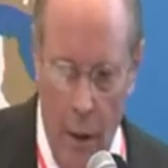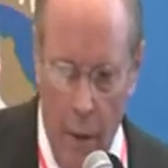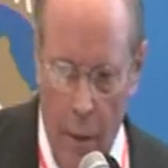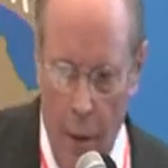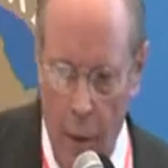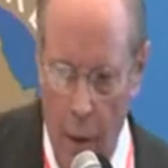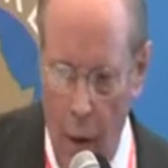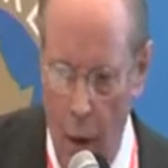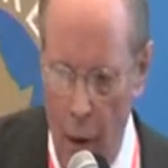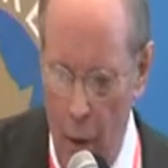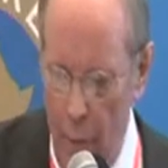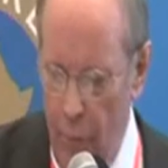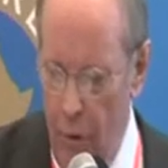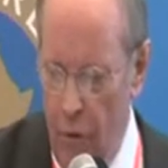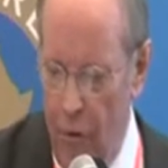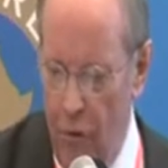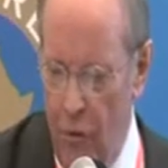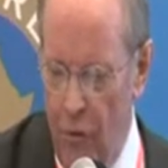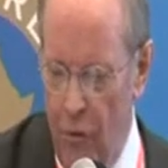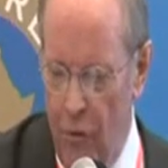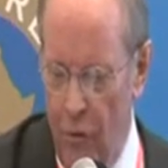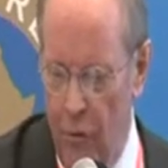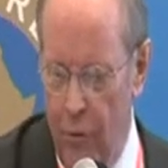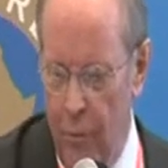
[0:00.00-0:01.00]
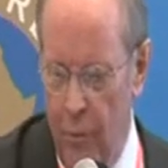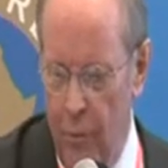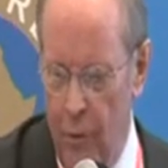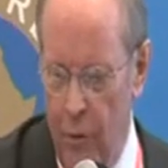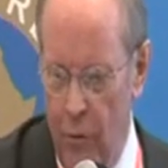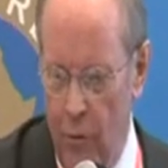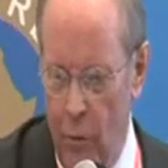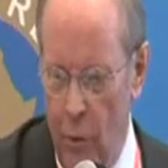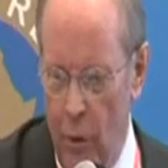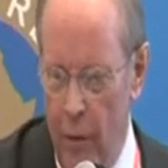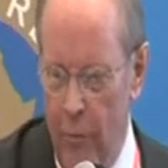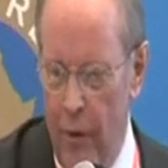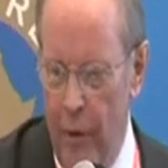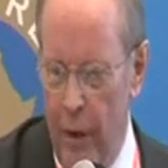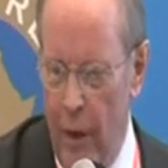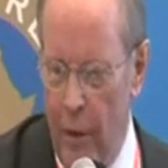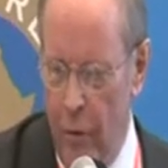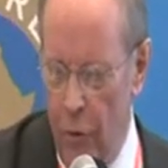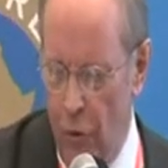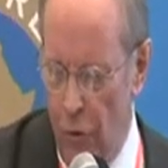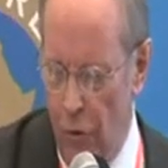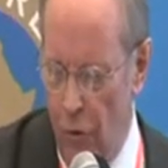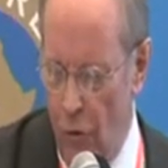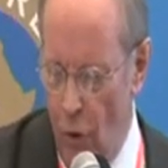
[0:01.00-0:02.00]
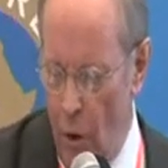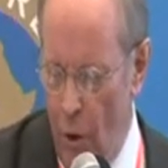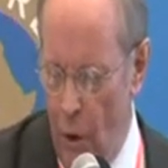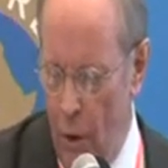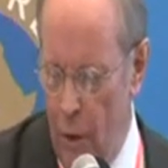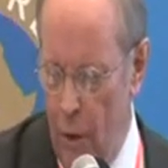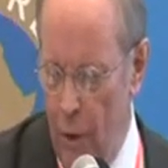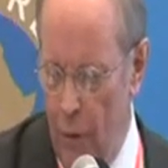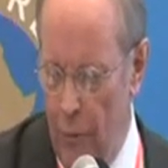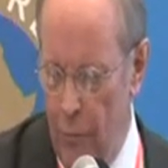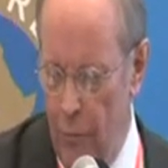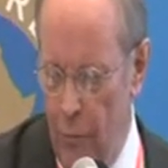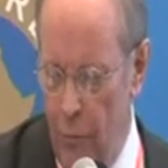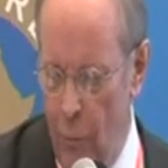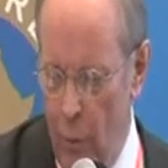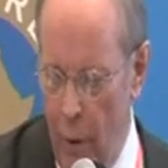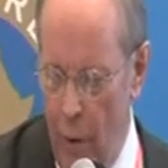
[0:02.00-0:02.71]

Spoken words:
This is sort of another shot of